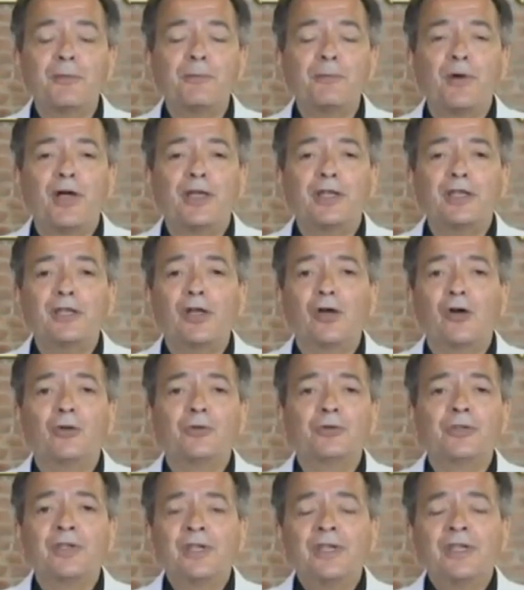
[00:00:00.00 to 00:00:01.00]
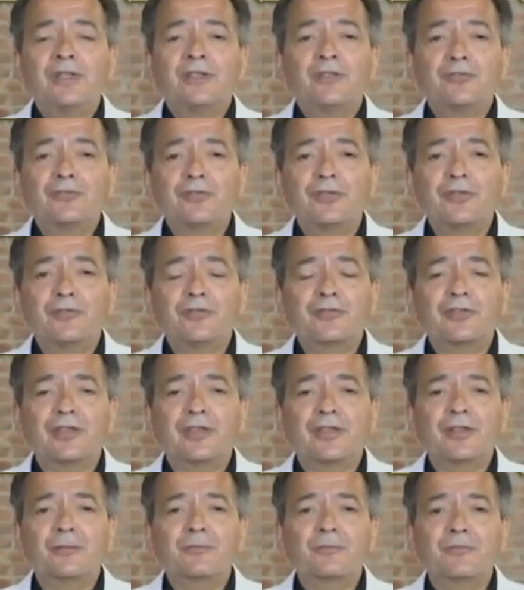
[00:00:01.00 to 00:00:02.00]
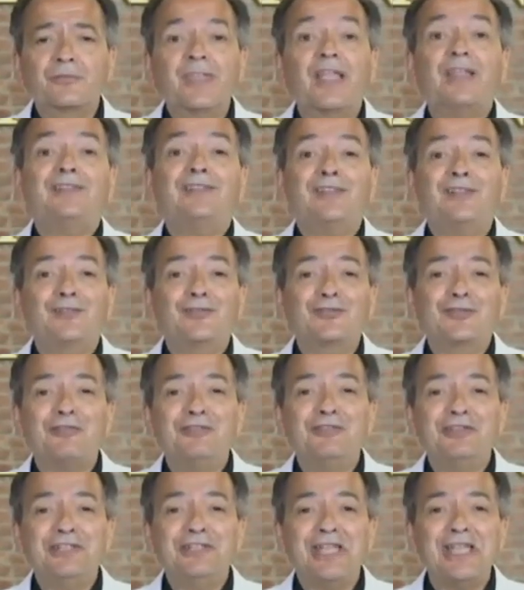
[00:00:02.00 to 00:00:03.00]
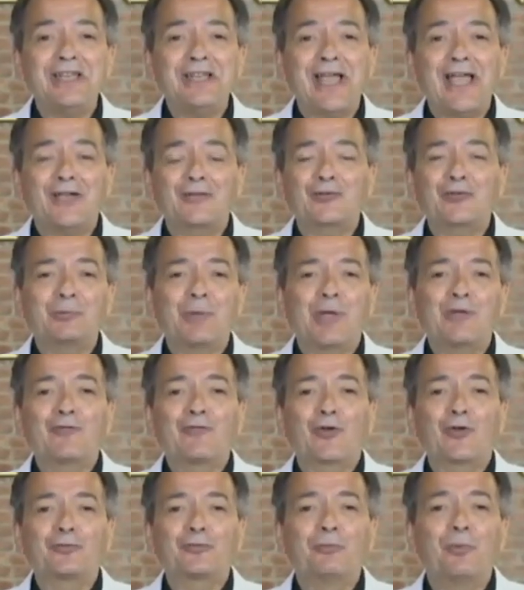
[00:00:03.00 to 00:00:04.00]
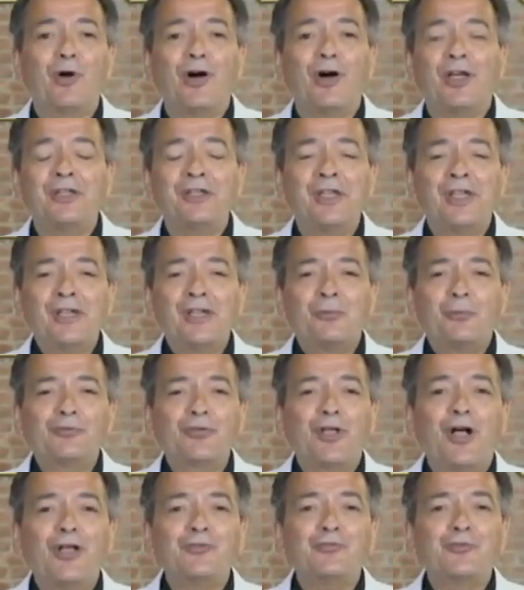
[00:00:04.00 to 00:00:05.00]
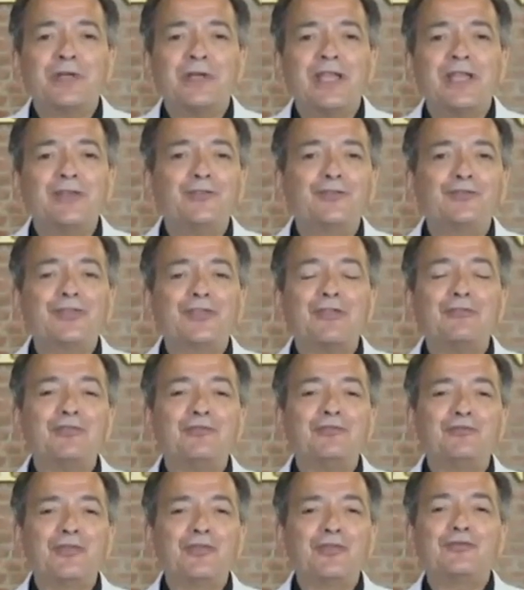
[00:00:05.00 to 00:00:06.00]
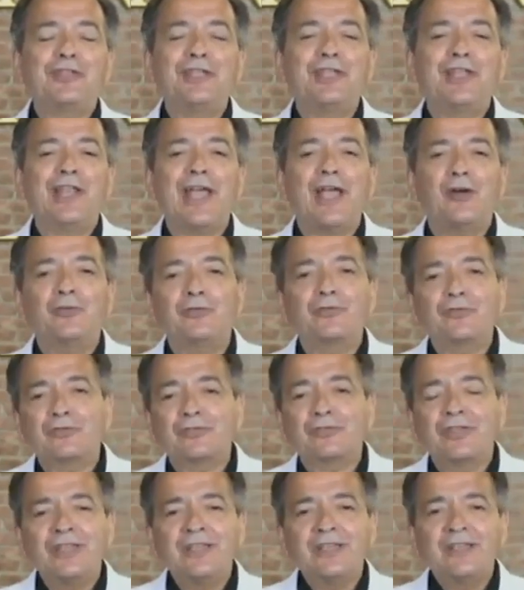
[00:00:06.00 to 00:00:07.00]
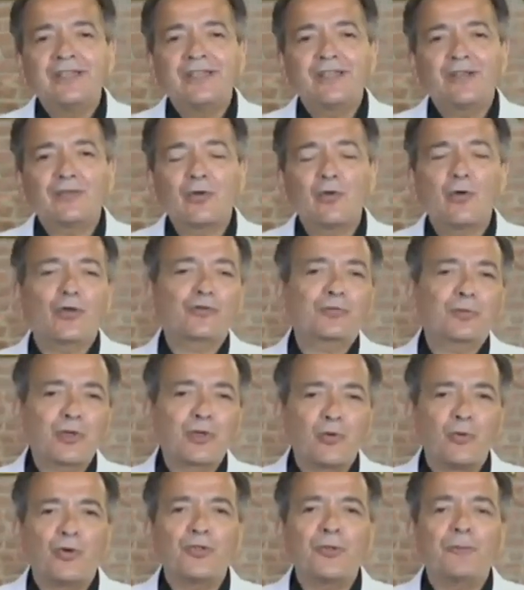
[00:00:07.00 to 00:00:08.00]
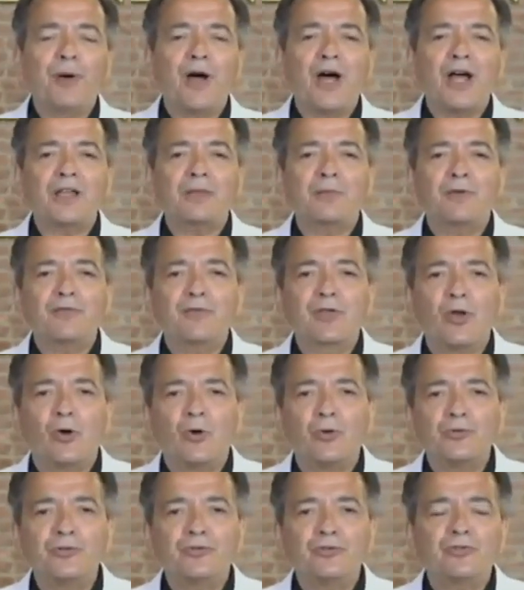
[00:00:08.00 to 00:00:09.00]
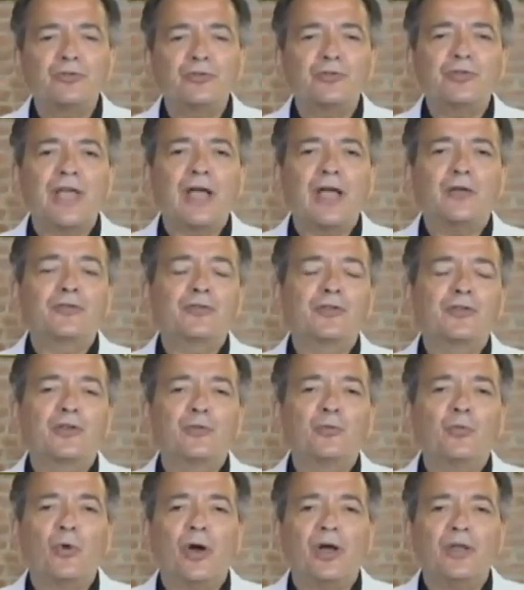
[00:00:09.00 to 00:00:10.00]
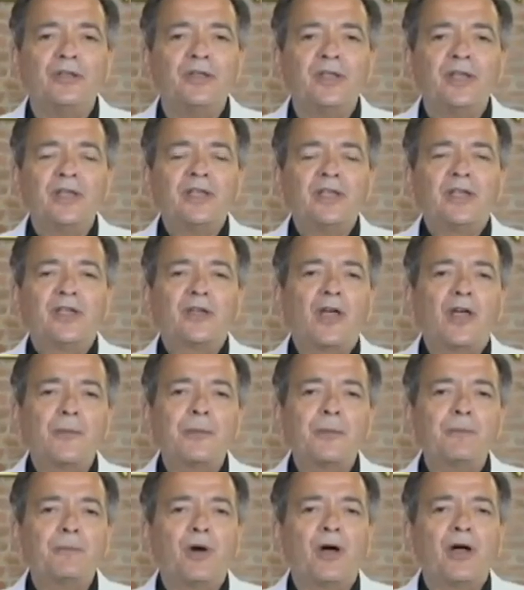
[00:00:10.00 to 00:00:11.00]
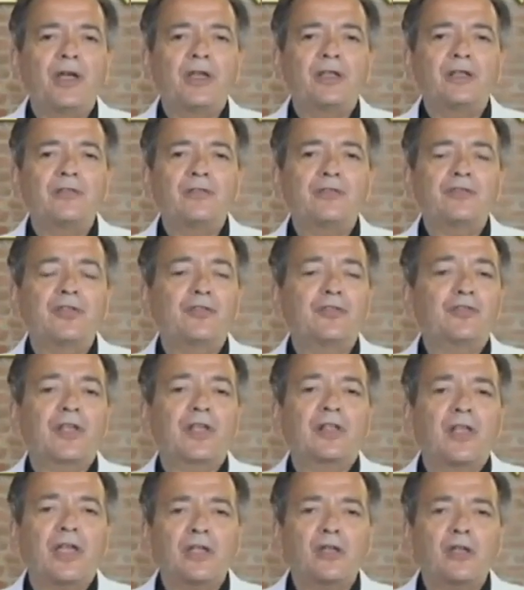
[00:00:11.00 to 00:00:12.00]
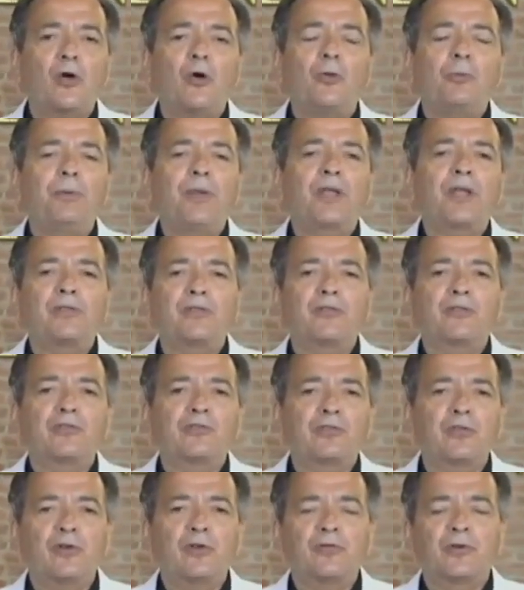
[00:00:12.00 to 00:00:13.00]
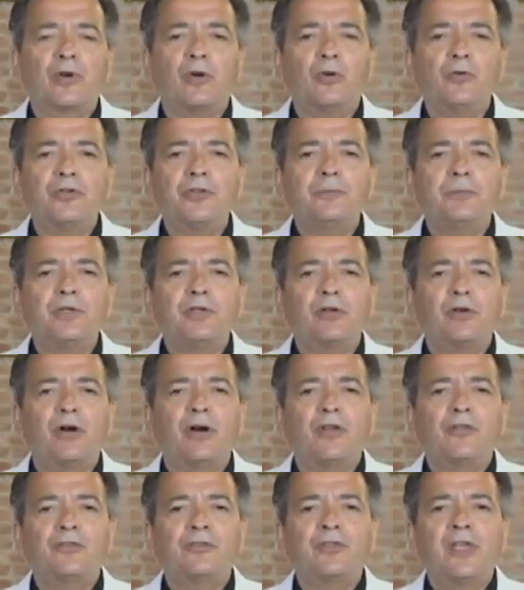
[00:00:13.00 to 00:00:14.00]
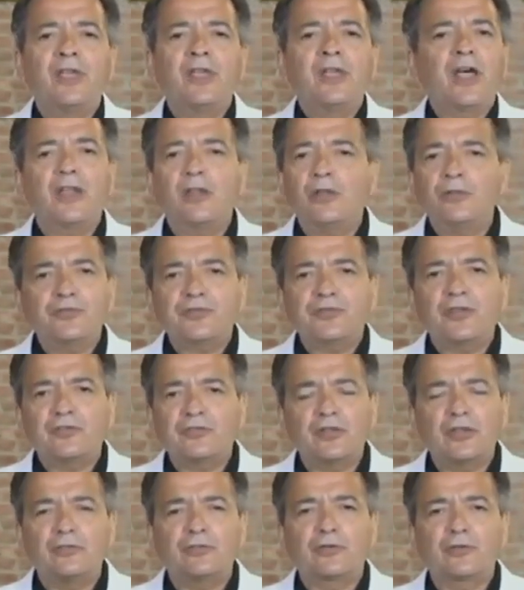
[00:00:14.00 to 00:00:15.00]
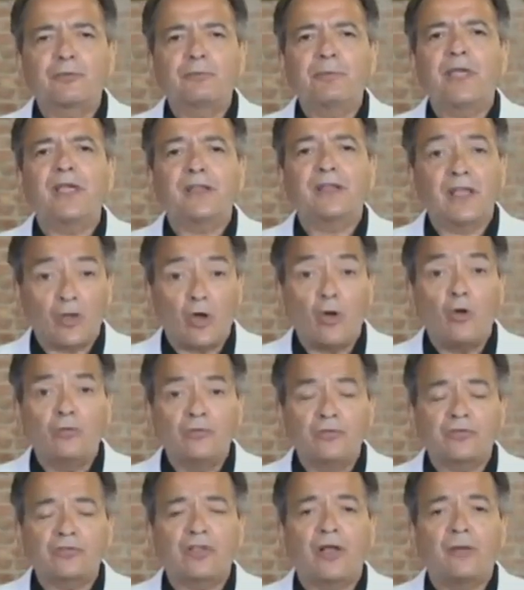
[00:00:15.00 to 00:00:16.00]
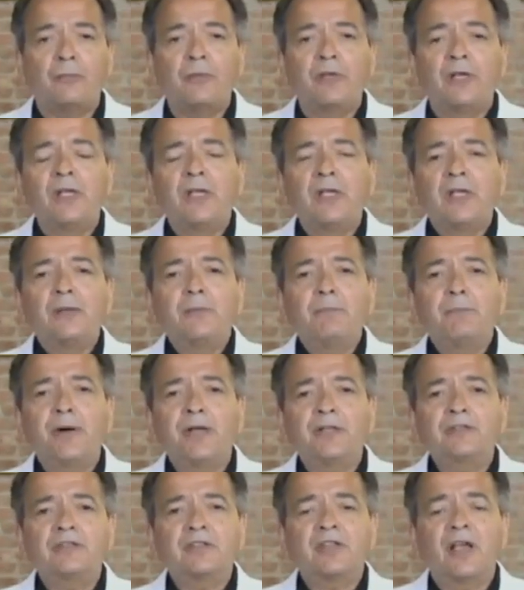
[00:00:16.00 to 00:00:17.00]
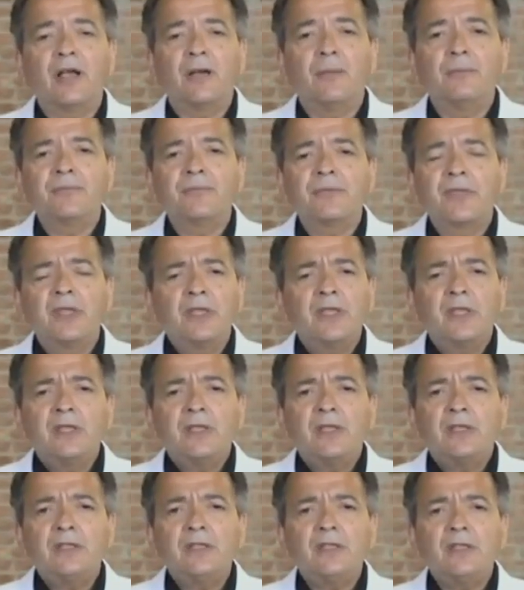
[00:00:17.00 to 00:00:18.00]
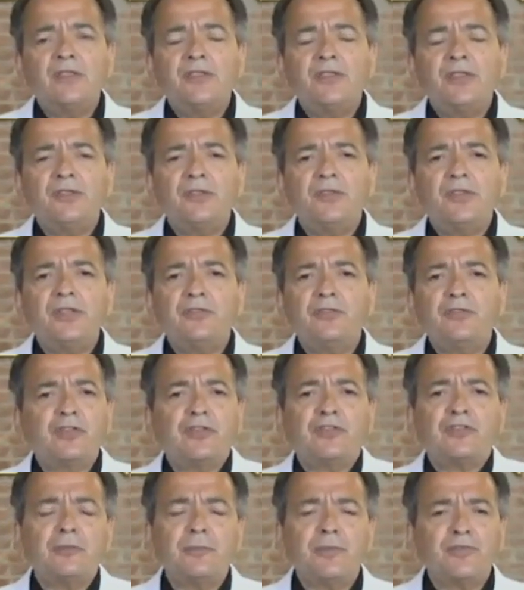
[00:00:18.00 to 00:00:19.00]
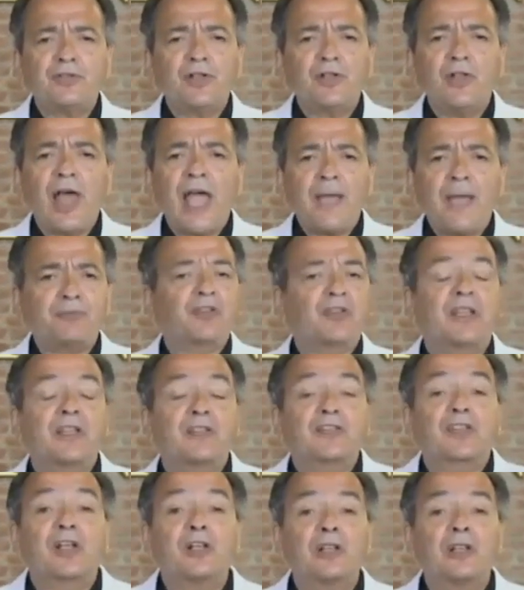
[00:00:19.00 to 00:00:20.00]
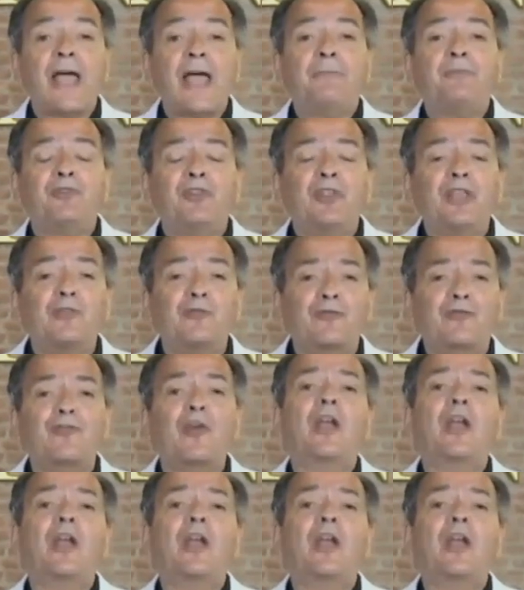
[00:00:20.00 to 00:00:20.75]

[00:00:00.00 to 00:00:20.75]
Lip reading: I've been buying gold since 1978, actually. My first buy was $187.50 an ounce. And, of course, we call the bottom of gold in 2001, and I've been buying since. I like gold better than silver only because I don't say silver is bad. I own some. But the system is collapsing. It's collapsing in